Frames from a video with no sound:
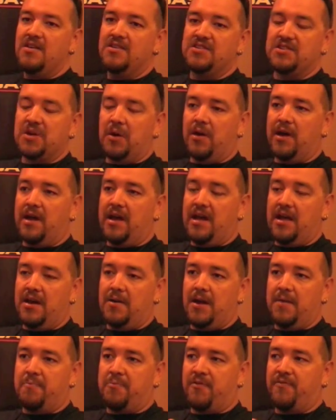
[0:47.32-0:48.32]
So
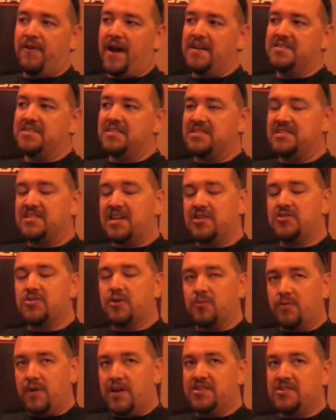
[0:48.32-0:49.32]
it provides a
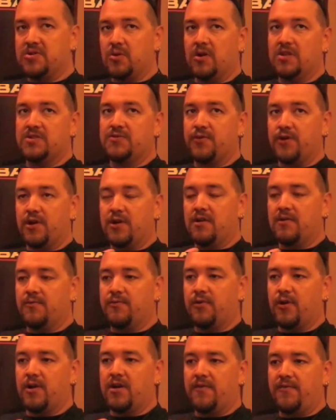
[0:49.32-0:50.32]
central resource
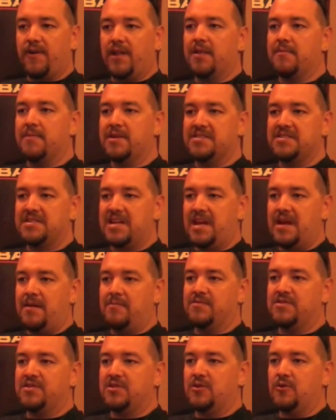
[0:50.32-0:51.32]
for a development
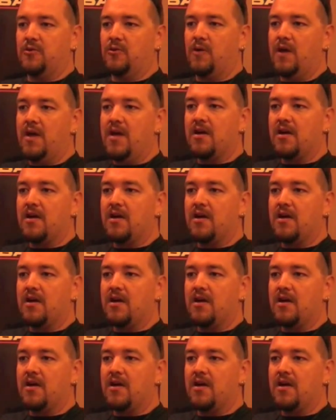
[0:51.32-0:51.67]
team to